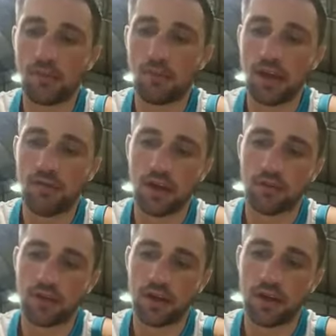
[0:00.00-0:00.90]
been in
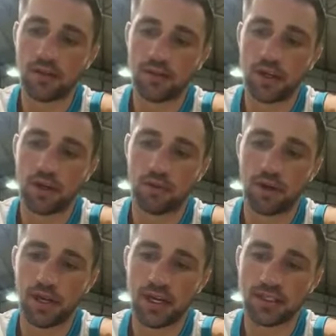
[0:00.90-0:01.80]
PFL for a number
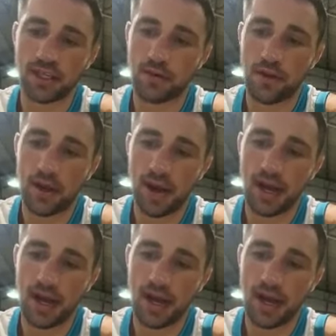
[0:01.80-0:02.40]
of years now.